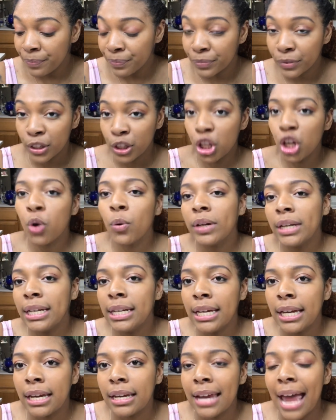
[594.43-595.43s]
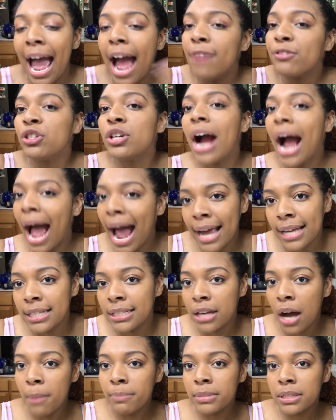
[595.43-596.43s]
look what he did. After I
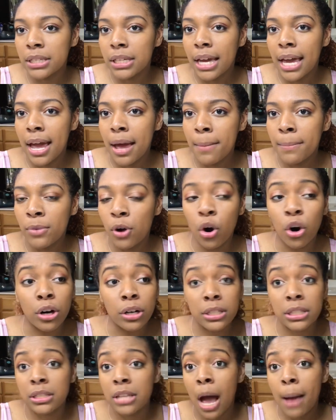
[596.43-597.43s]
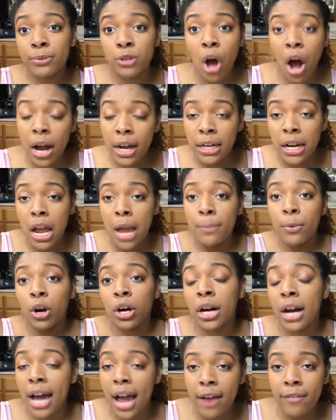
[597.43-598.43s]
dumped him or stopped talking to him or
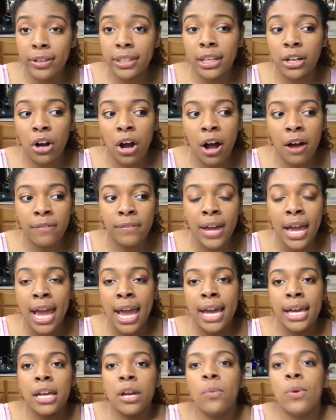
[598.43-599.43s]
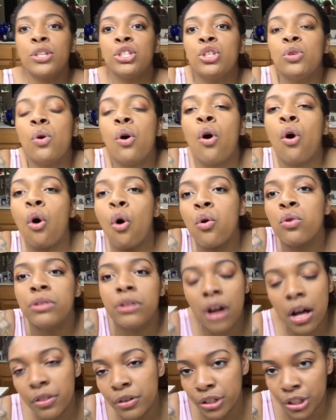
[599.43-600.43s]
cut everything off, he went to a whole
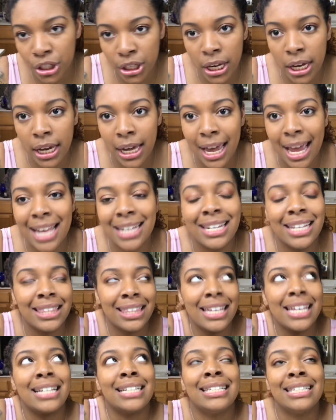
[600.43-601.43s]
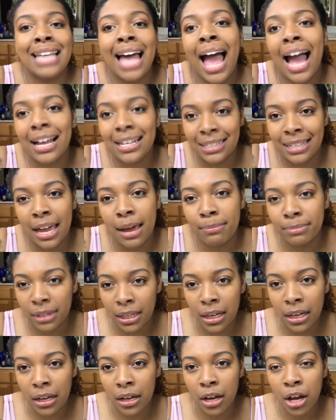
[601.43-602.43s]
nother chick and did the exact same
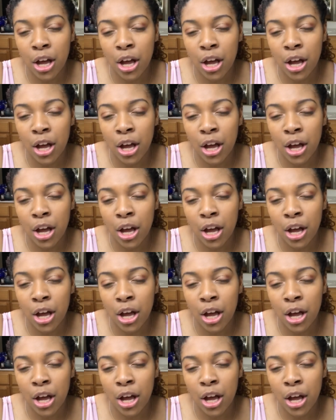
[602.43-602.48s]
thing.